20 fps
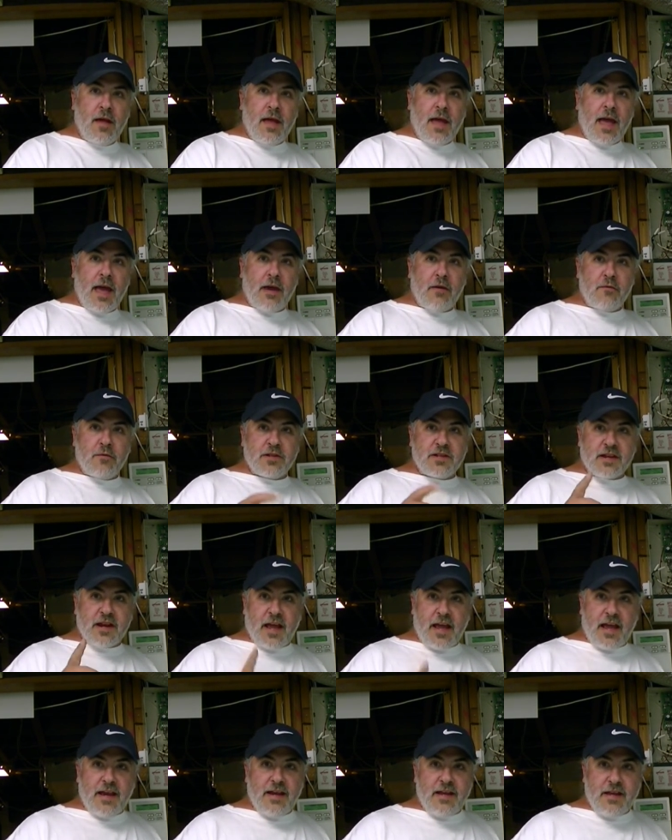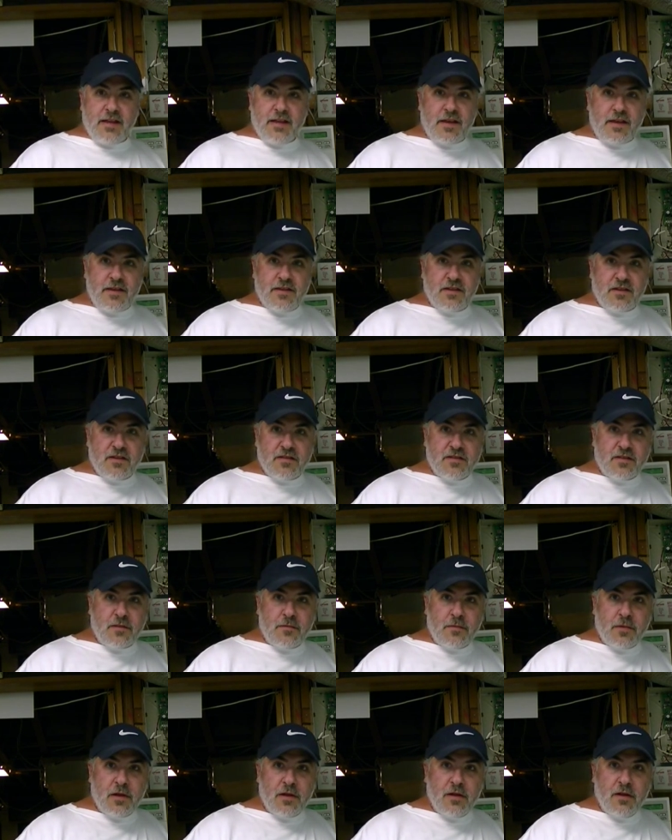and it was an ADT system.
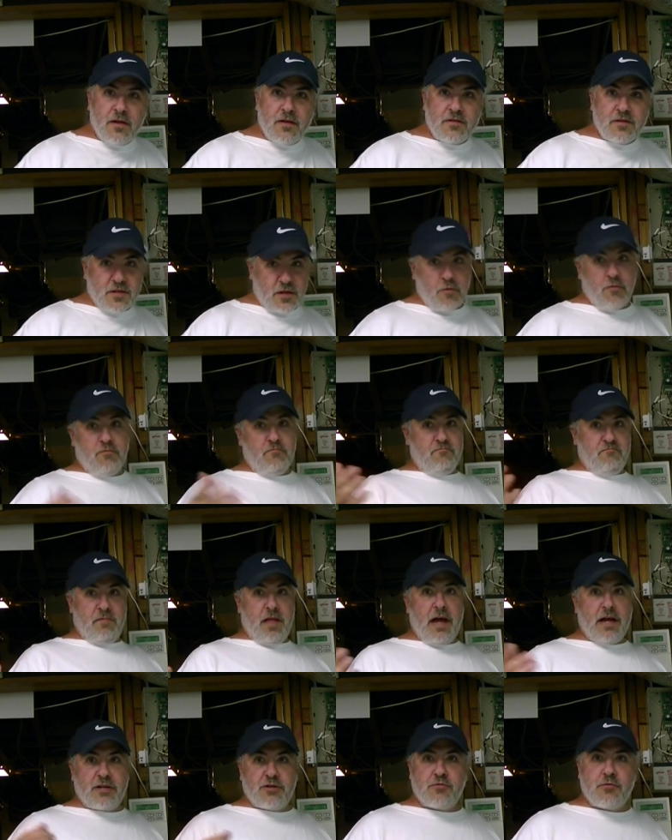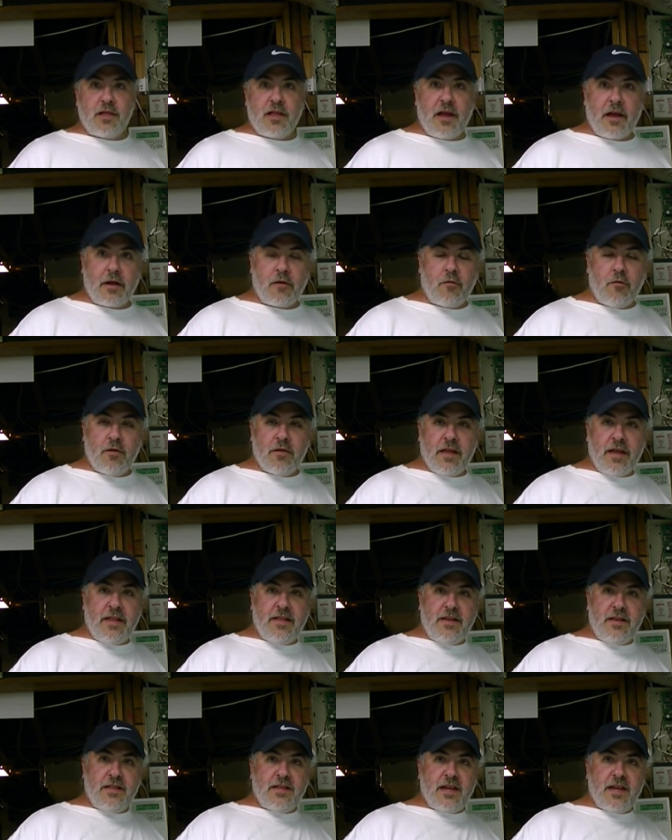So, naturally, I called
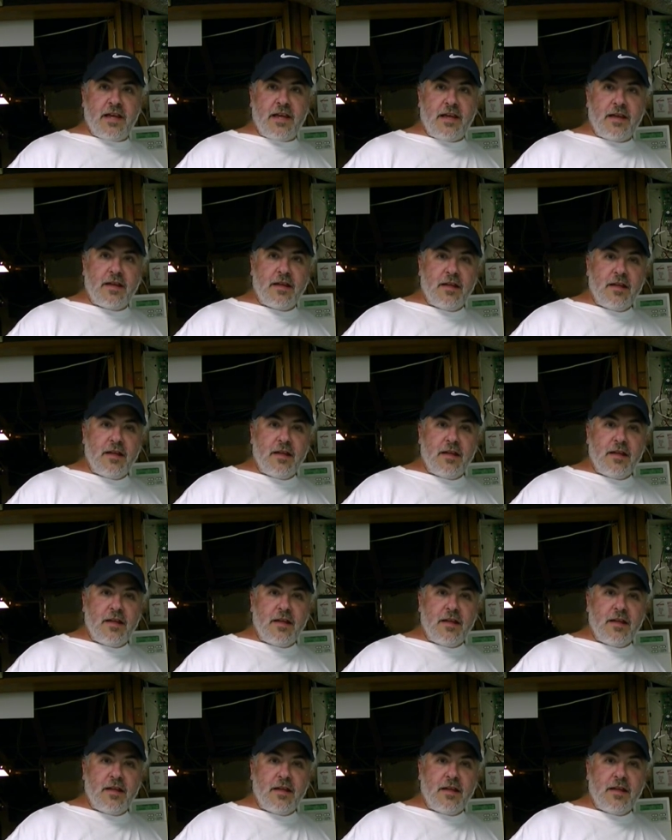ADT.